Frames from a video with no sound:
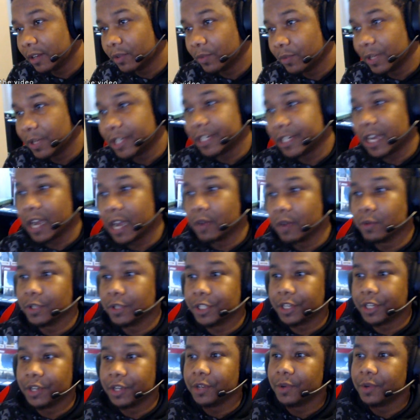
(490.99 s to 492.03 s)
which I will
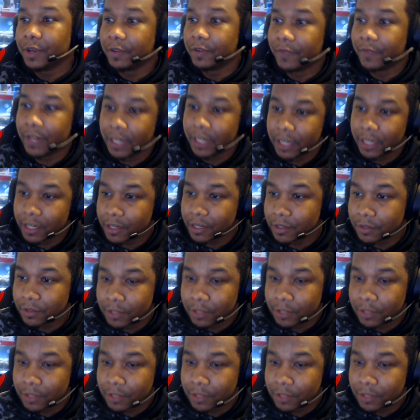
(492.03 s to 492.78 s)
show you in a video.